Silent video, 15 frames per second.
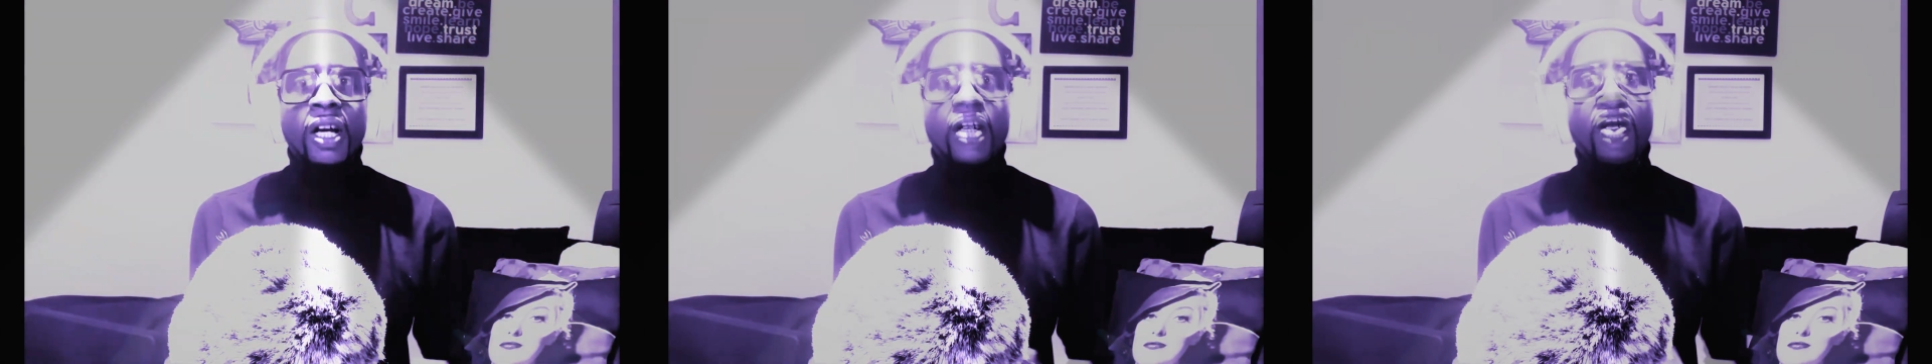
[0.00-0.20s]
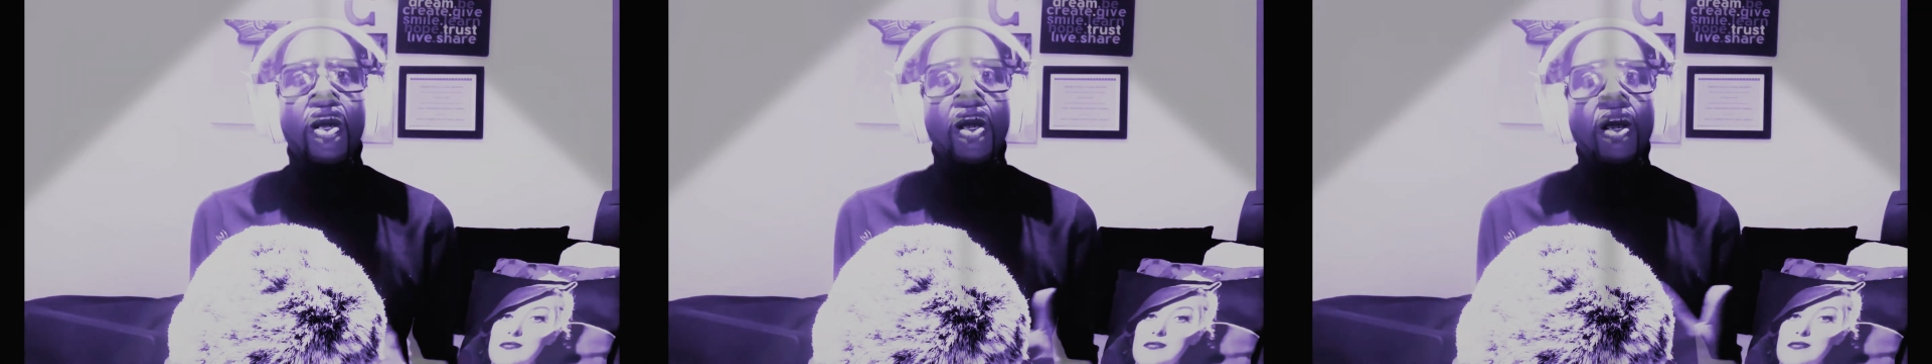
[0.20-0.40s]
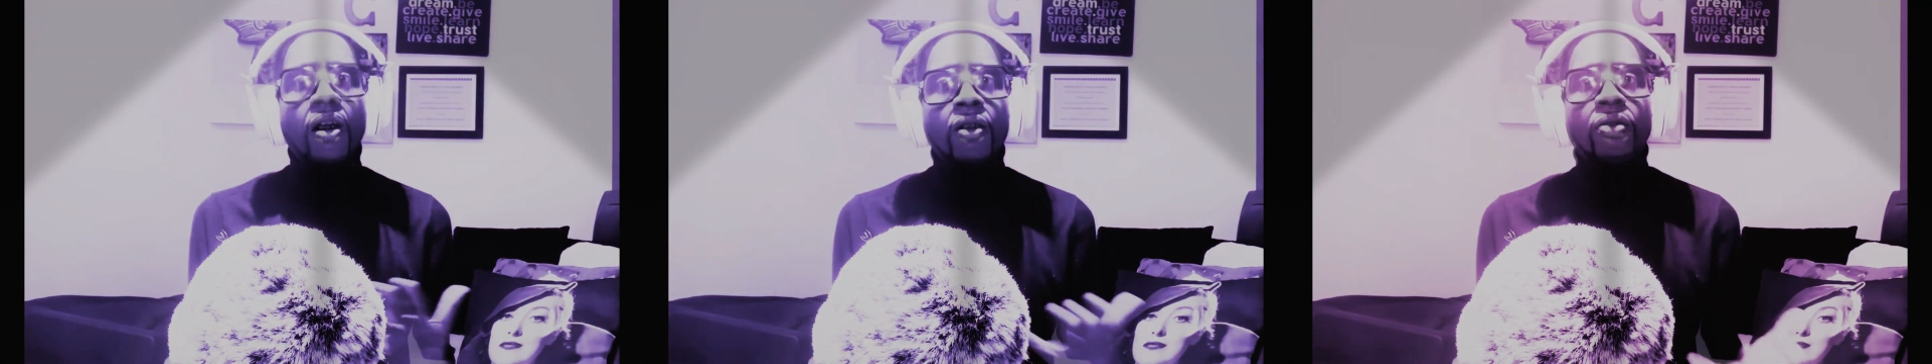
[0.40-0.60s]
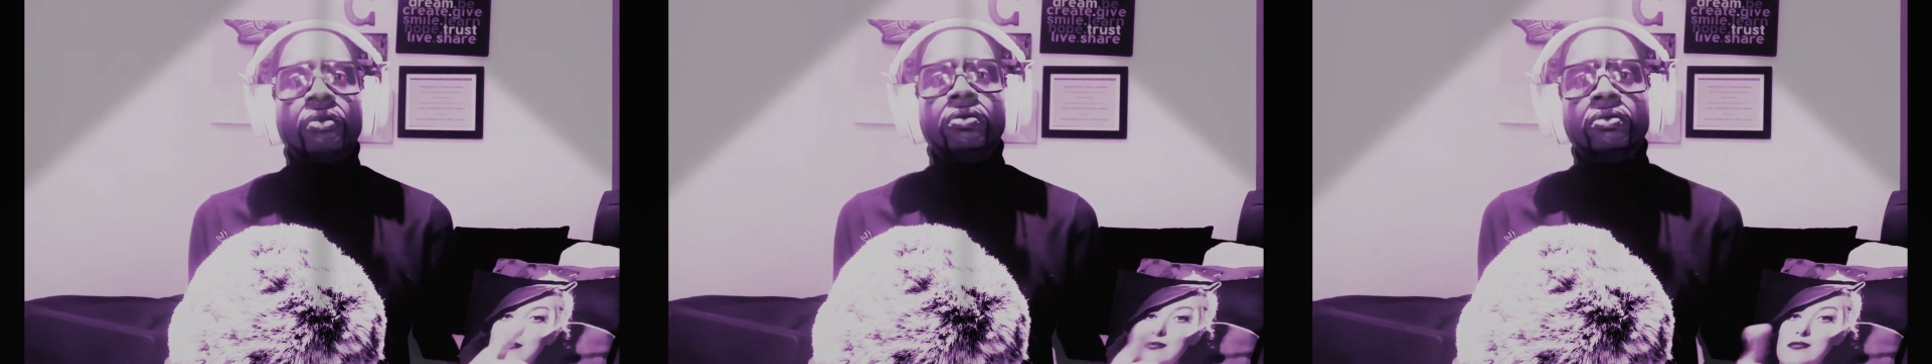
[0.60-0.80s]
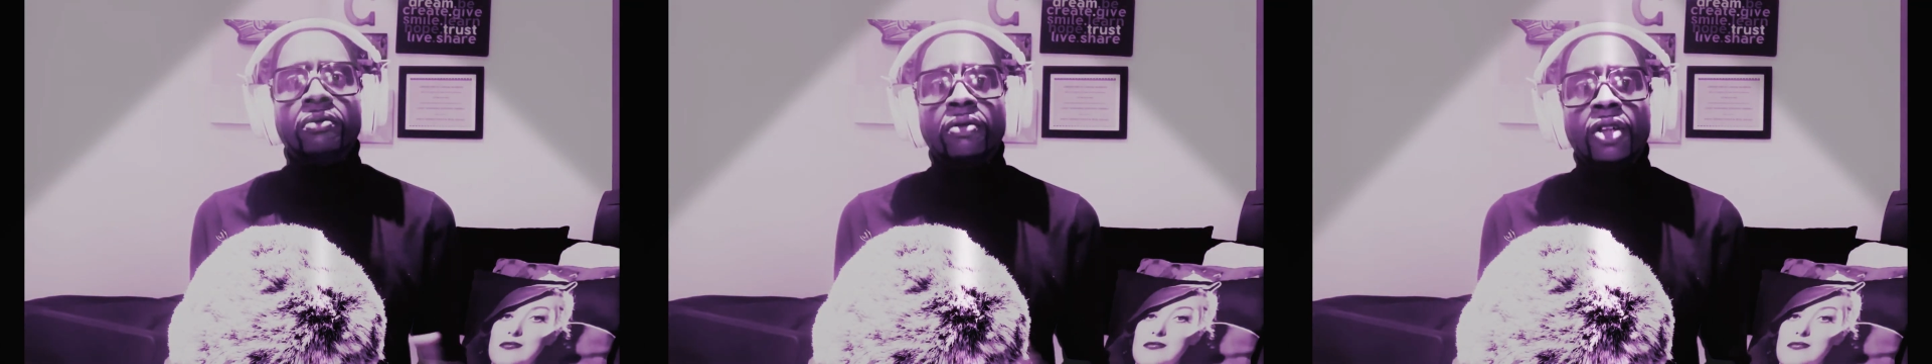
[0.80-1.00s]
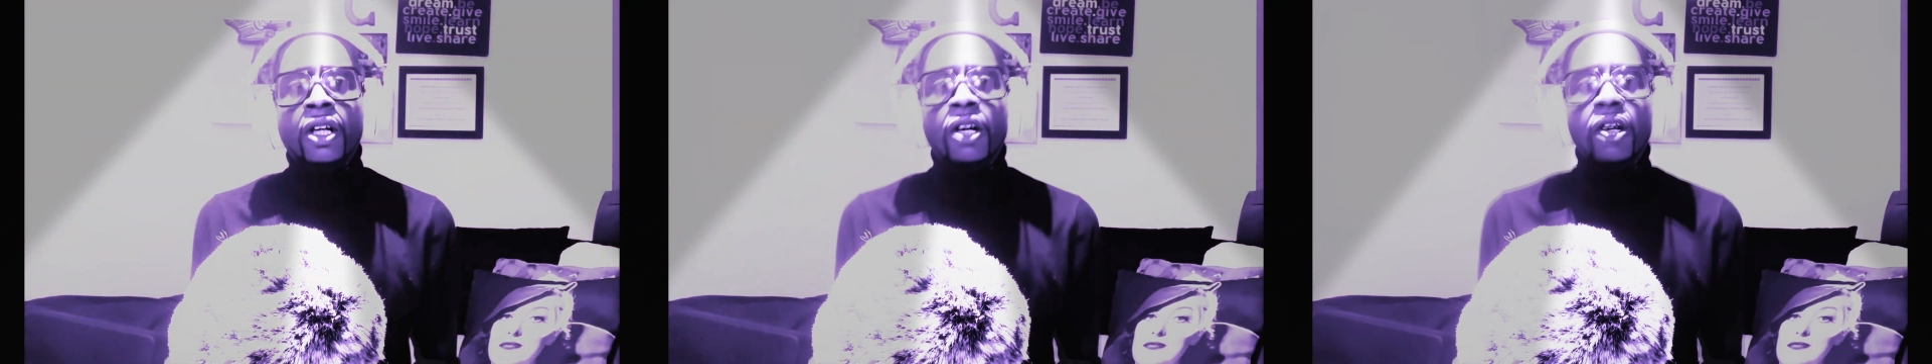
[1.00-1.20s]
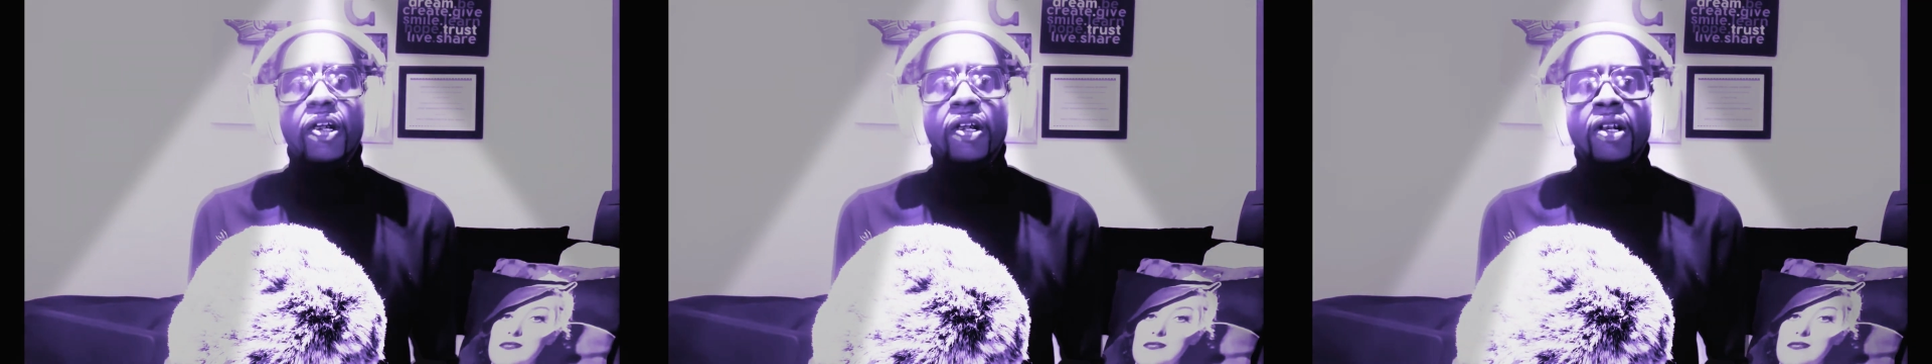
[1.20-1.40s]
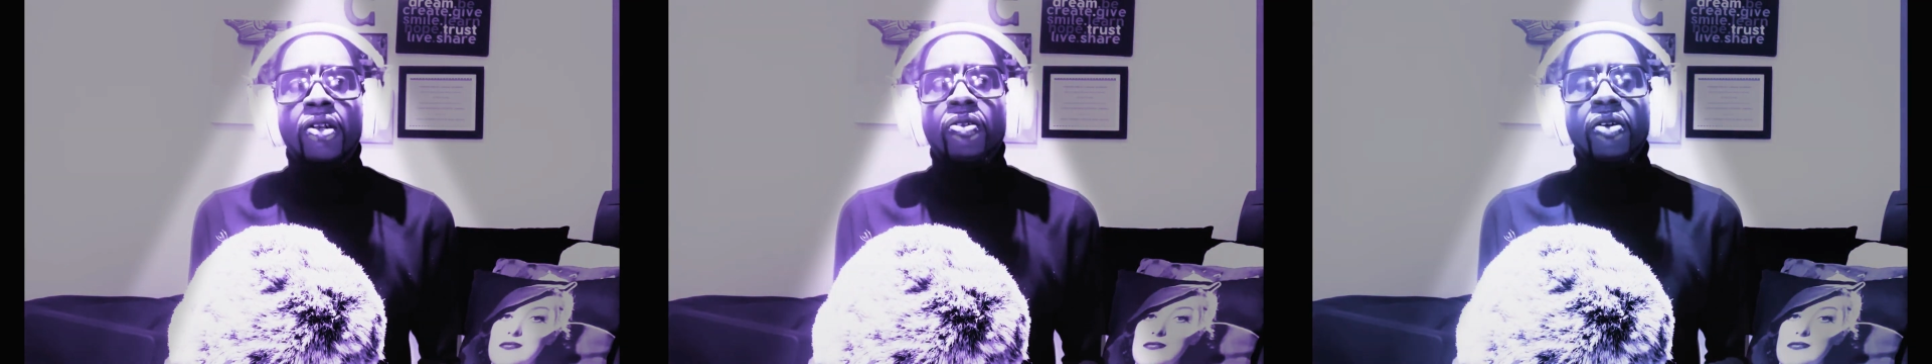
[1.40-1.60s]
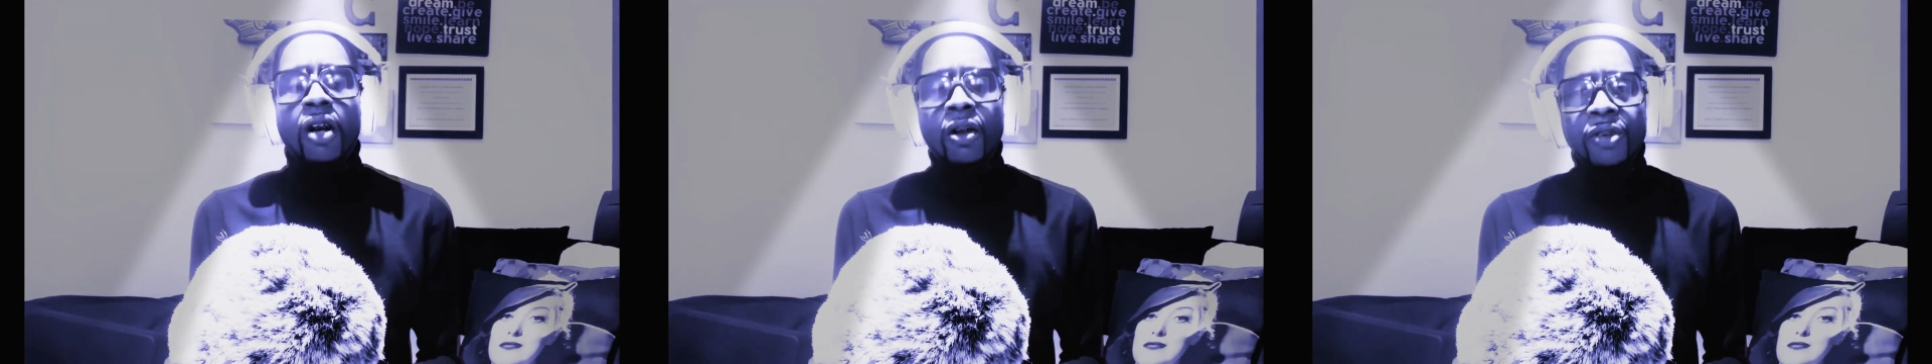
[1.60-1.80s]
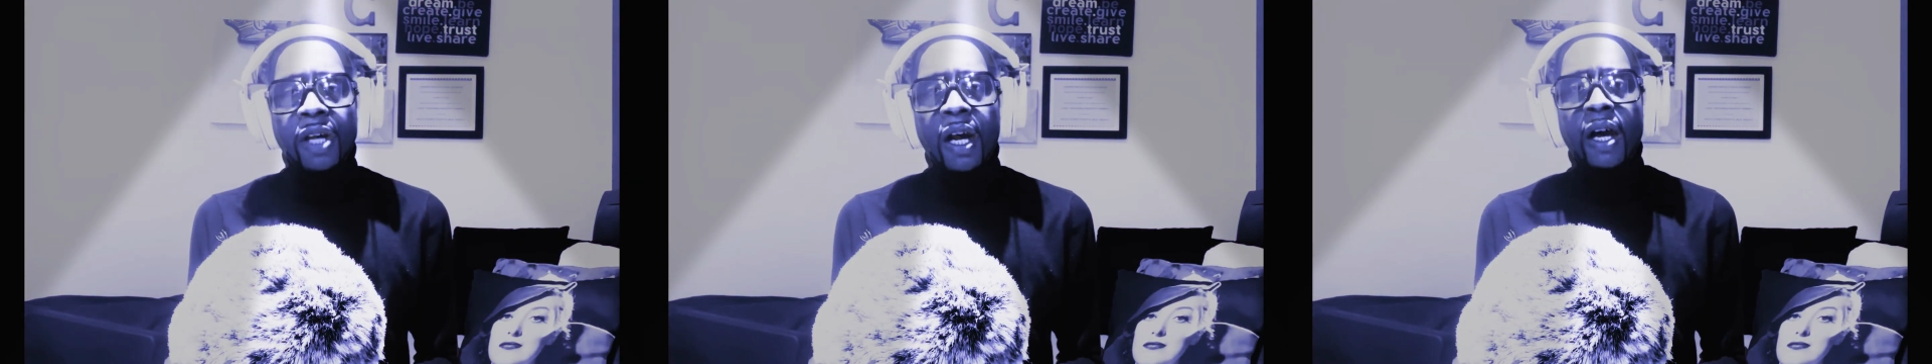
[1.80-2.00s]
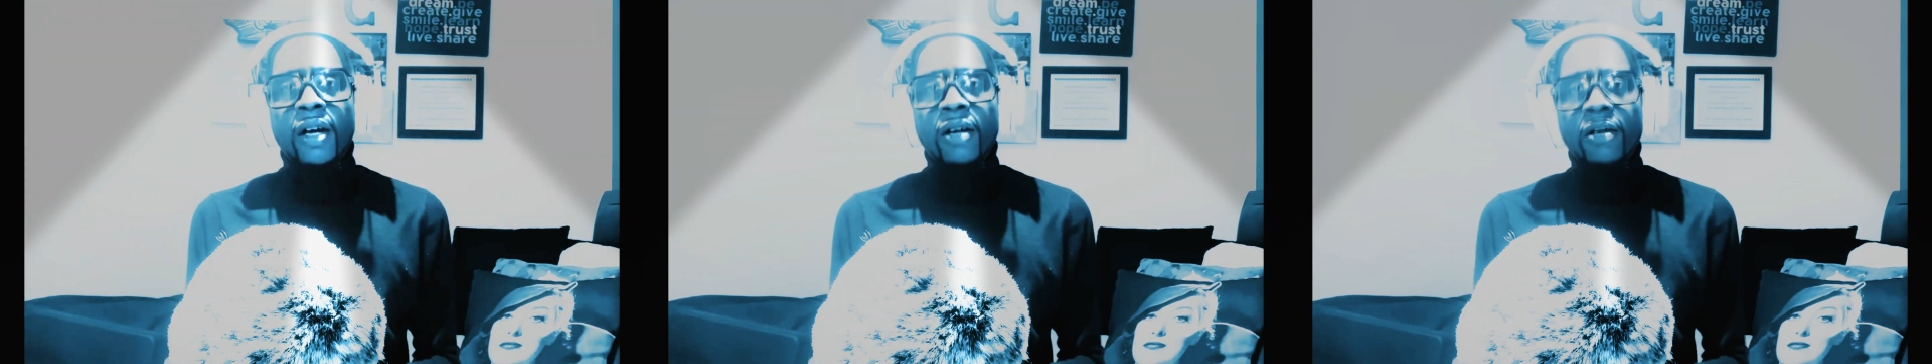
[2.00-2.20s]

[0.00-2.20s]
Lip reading: oh, okay.